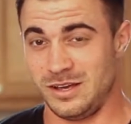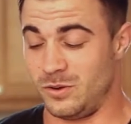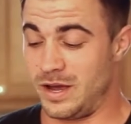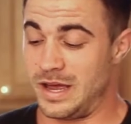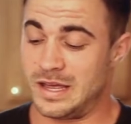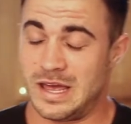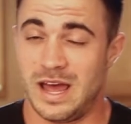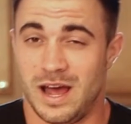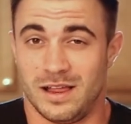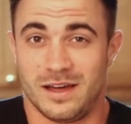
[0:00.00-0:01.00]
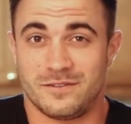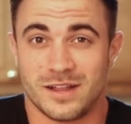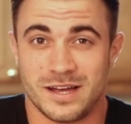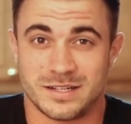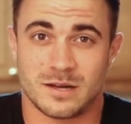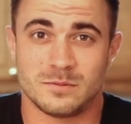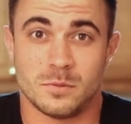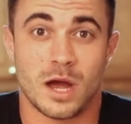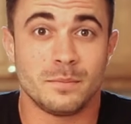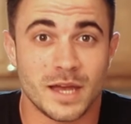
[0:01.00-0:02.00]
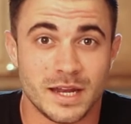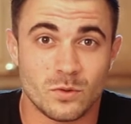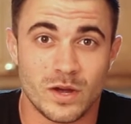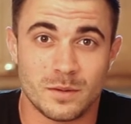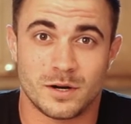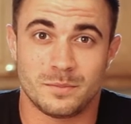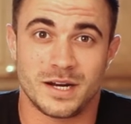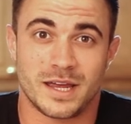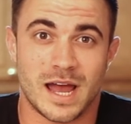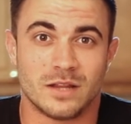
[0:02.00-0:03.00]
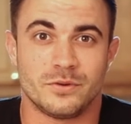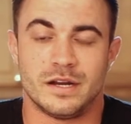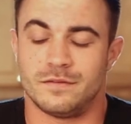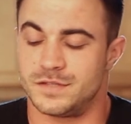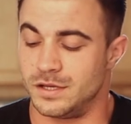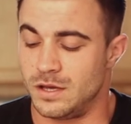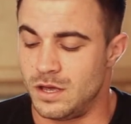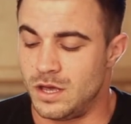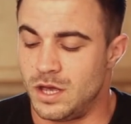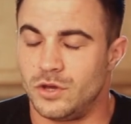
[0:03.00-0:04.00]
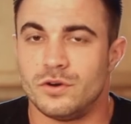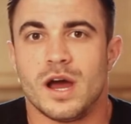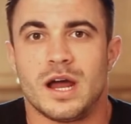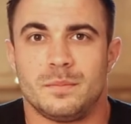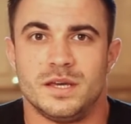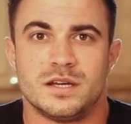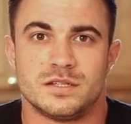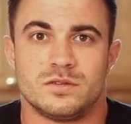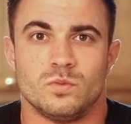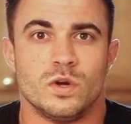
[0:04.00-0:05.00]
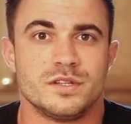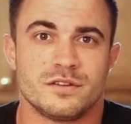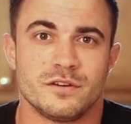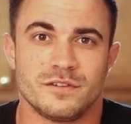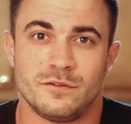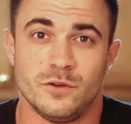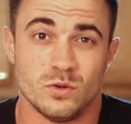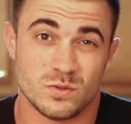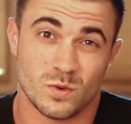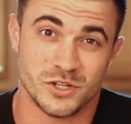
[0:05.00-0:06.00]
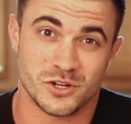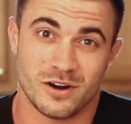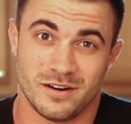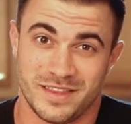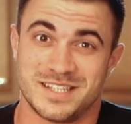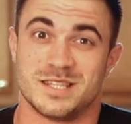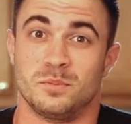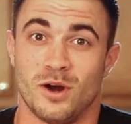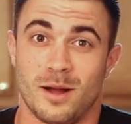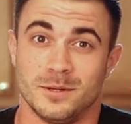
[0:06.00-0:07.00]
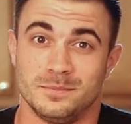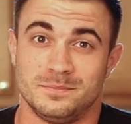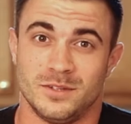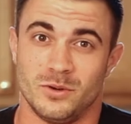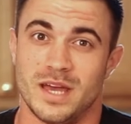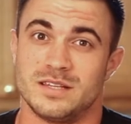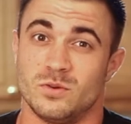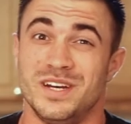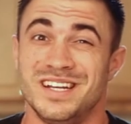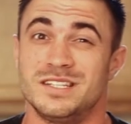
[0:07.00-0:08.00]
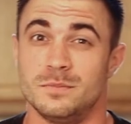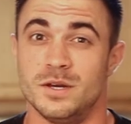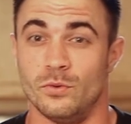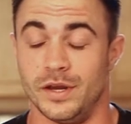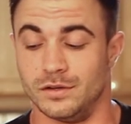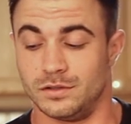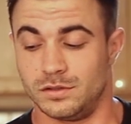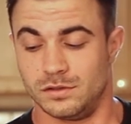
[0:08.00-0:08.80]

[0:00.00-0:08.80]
okay? A lot of clients come to me, I'm gaining weight, but I'm in a calorie deficit. You're not, because 1 serving for you is 1 jar, and that's the problem, okay? So we need to be real.